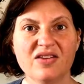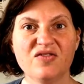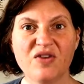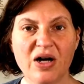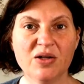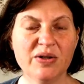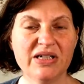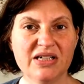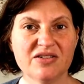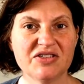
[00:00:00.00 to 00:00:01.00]
The
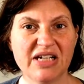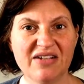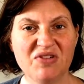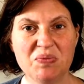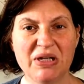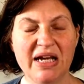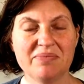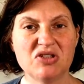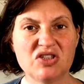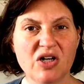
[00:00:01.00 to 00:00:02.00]
following year, Davy
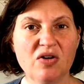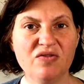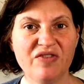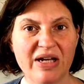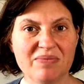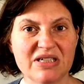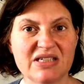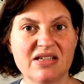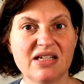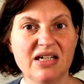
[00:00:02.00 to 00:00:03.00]
became so famous
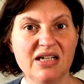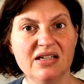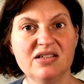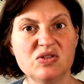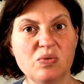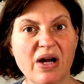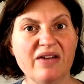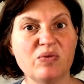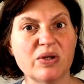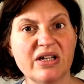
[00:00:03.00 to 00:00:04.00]
that he and his
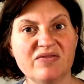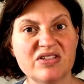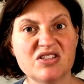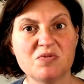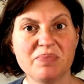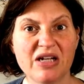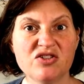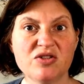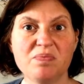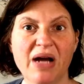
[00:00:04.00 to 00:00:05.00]
wife were given
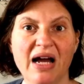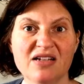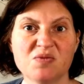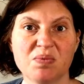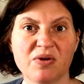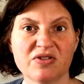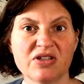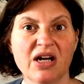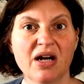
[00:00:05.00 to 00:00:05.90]
special passports